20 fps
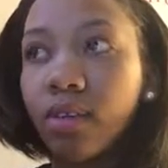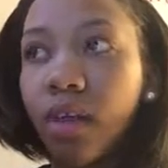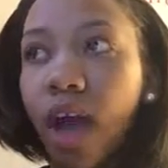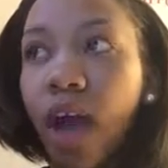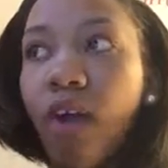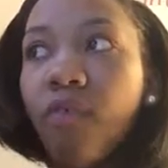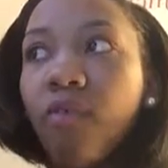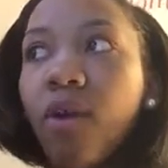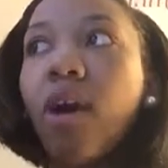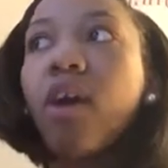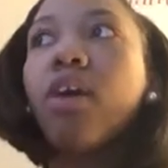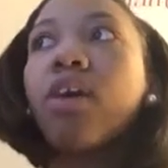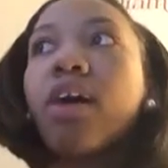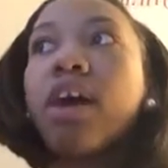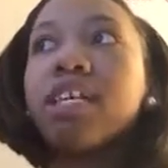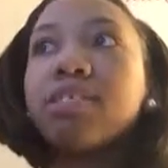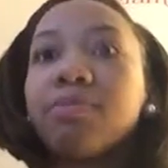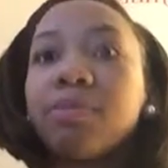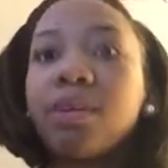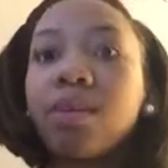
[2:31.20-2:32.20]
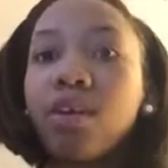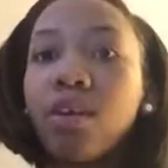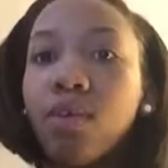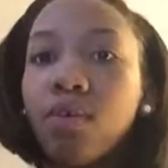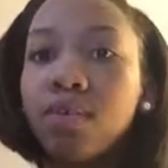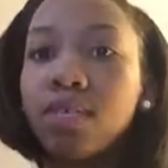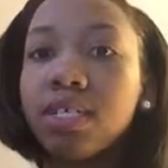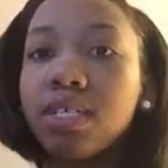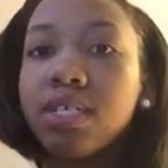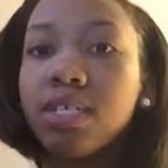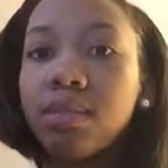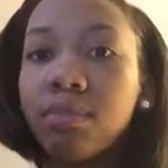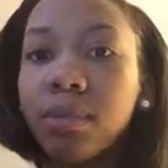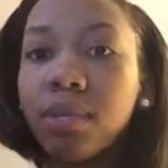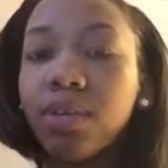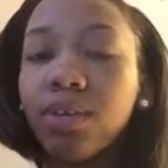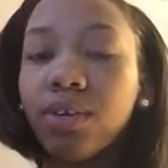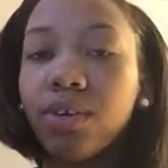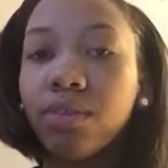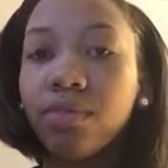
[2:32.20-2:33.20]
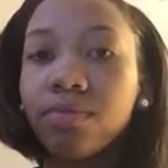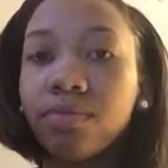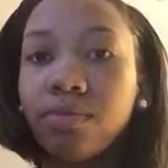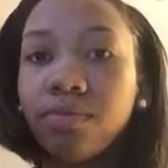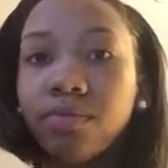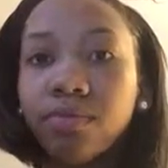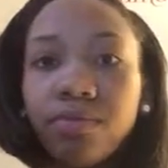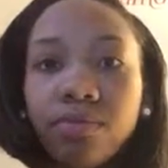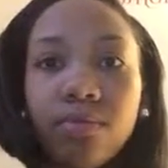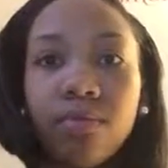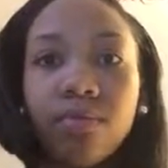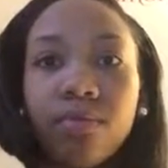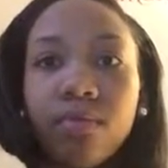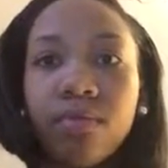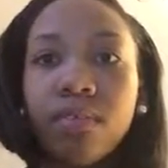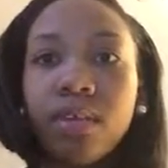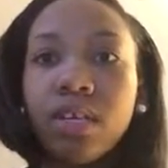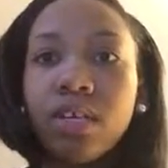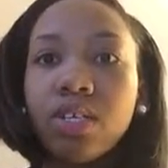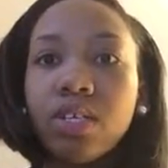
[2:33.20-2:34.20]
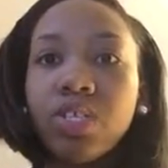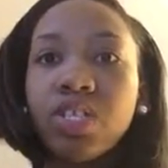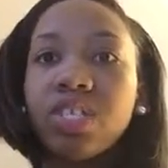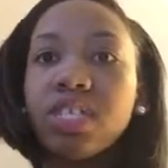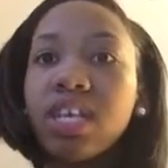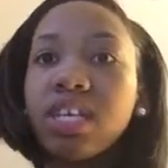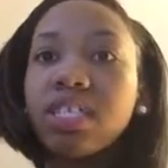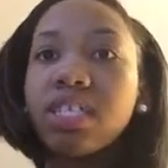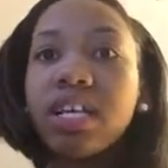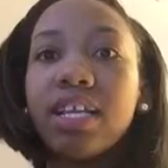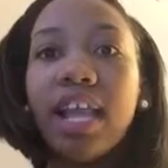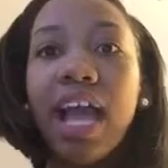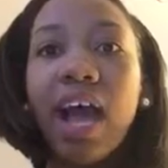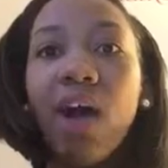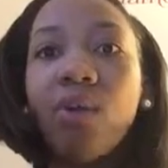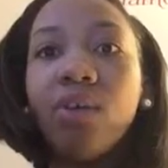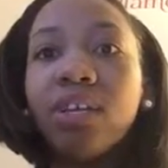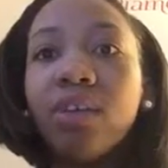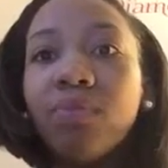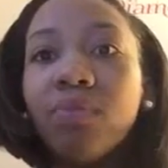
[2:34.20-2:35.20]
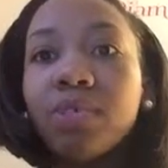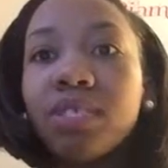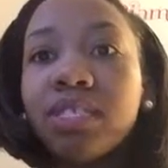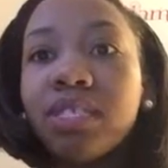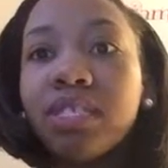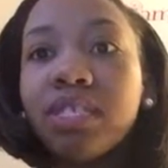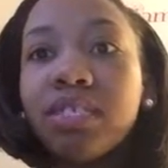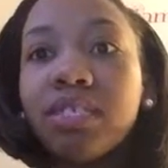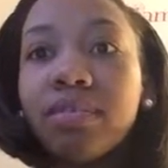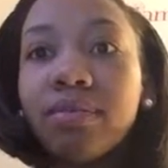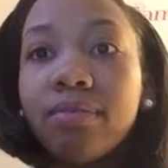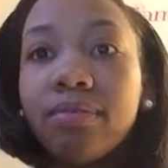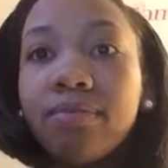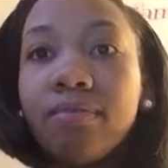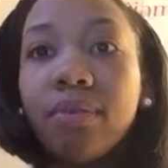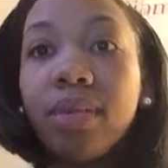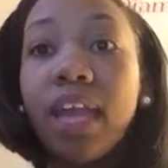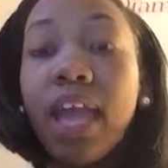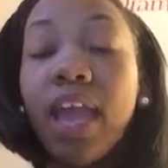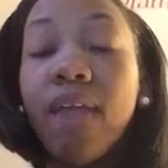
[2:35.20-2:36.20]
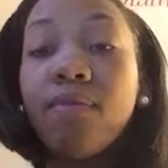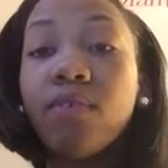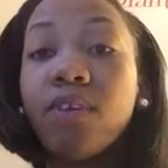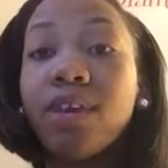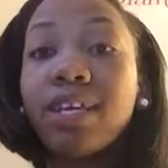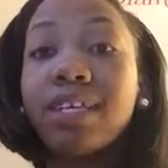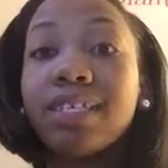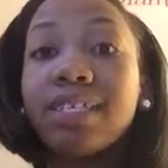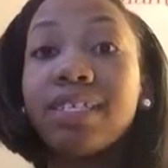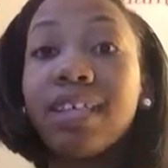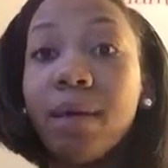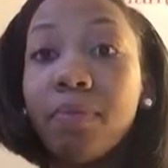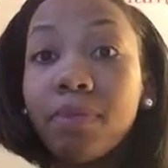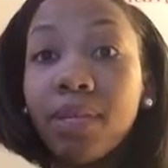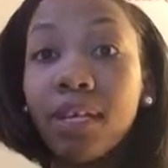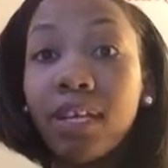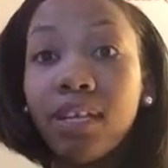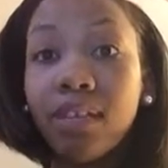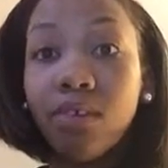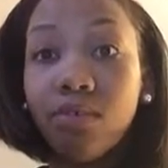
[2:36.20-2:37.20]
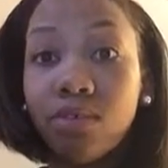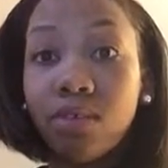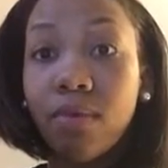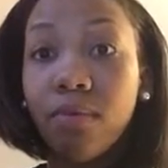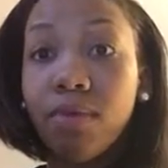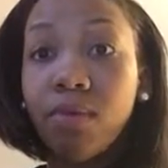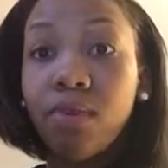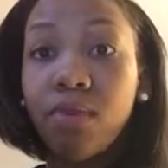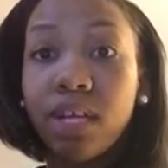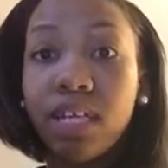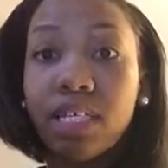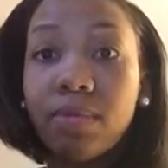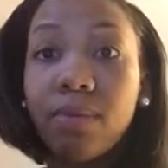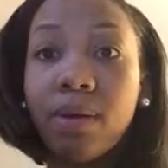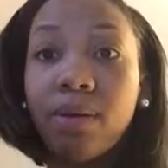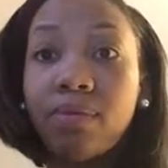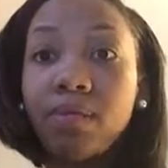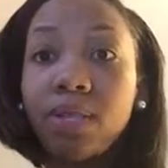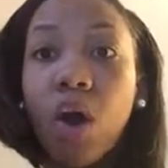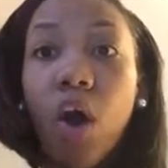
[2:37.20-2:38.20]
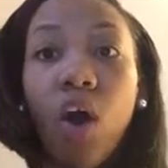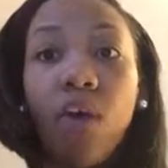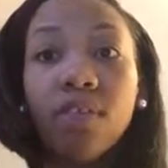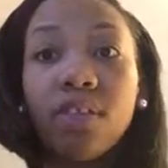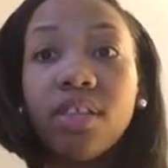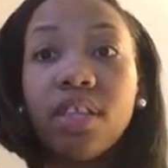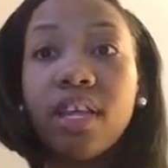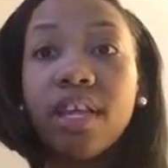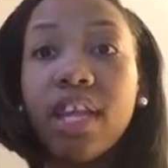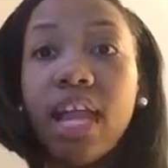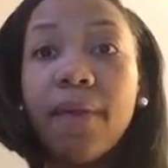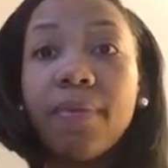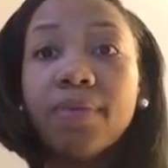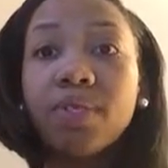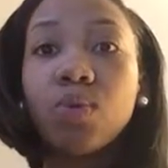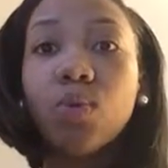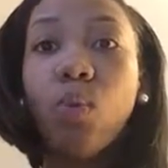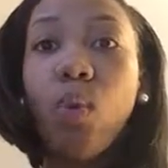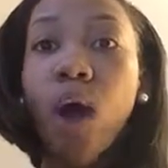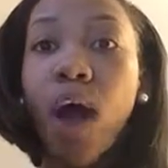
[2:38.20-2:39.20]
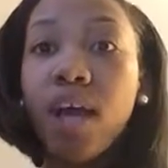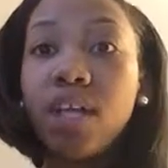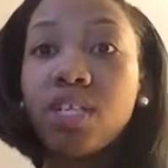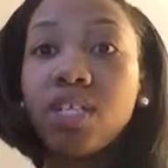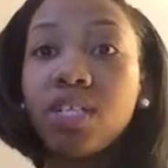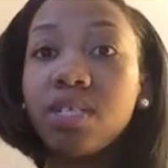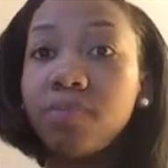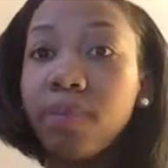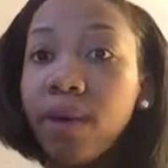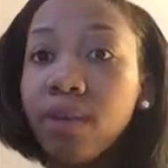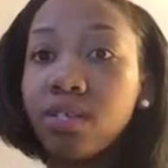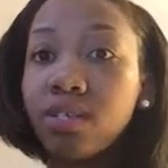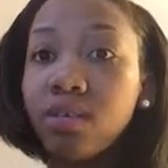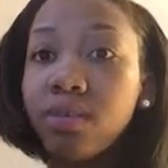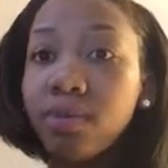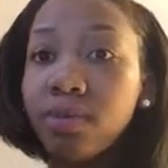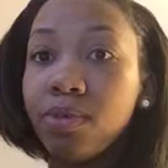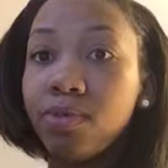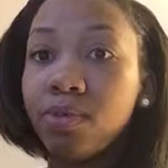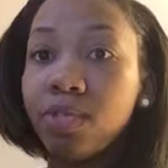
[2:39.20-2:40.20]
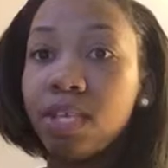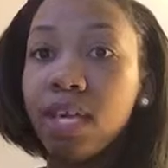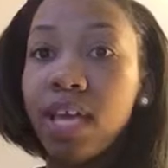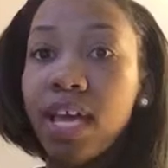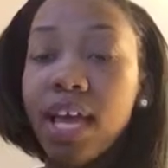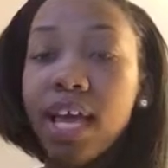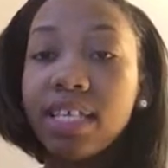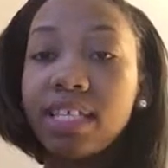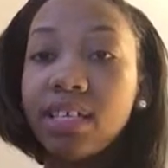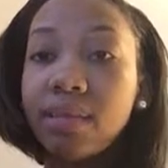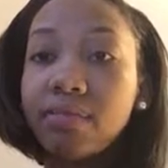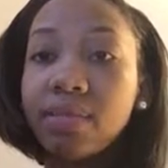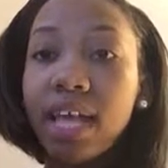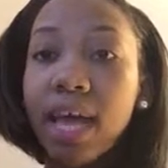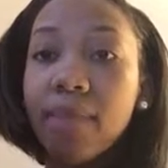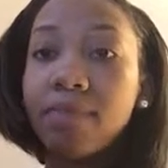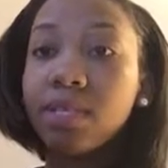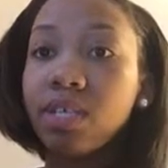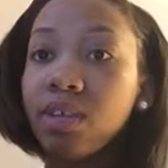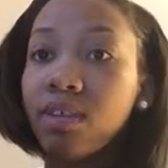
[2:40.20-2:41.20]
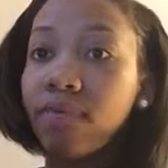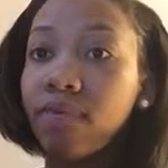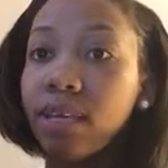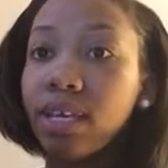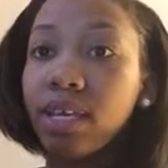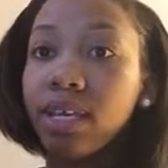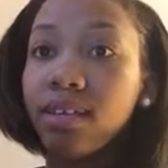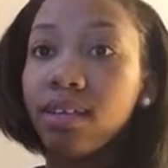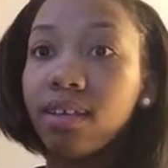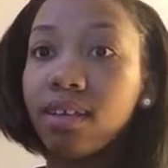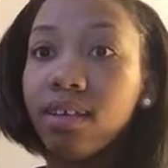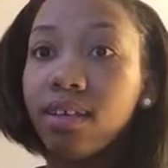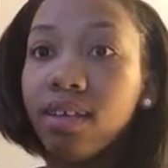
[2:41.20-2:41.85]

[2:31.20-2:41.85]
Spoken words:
how far her husband can go to discipline her. She says that not only was this behavior accepted in those communities, but it was often that neighbors watched spousal abuse and sometimes intervened.